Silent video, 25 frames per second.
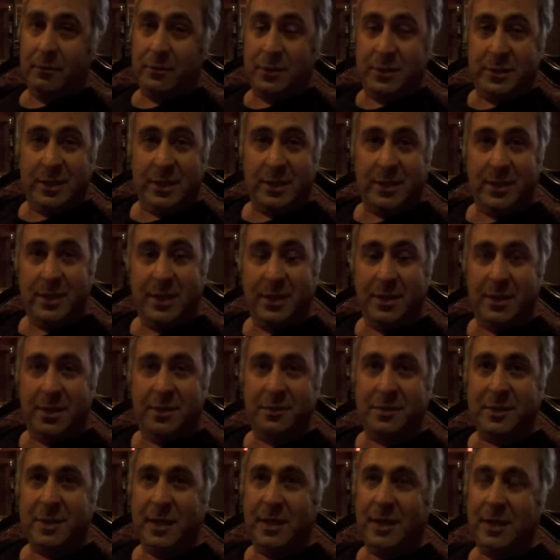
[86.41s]
recently in
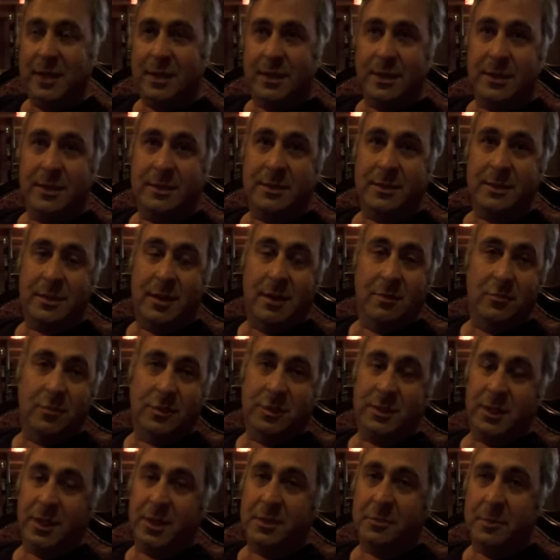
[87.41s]
New Zealand is
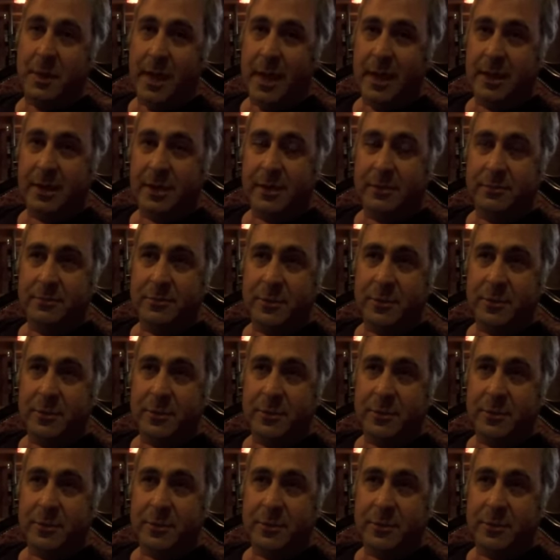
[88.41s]
Receipt Bank.